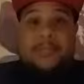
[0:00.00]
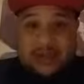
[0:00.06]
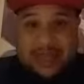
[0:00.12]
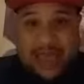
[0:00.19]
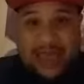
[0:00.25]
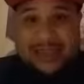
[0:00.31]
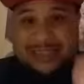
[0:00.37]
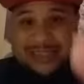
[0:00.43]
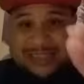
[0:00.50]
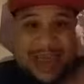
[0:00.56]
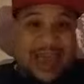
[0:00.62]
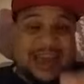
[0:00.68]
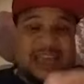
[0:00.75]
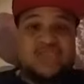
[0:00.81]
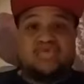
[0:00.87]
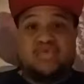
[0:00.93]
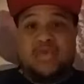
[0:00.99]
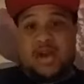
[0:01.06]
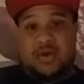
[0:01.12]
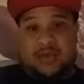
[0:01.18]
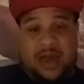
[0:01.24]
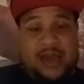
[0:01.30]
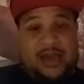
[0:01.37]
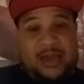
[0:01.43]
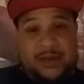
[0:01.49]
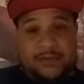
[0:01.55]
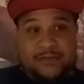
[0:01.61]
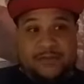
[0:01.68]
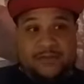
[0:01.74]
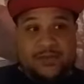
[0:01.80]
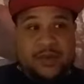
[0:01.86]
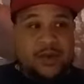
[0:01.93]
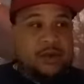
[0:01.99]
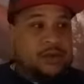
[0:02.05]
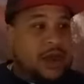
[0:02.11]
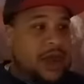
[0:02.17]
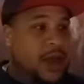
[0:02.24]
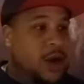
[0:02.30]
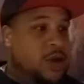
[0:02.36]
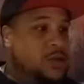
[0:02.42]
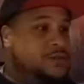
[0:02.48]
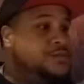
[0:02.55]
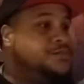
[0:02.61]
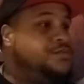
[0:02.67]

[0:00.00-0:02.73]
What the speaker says: That is not his real name. Now,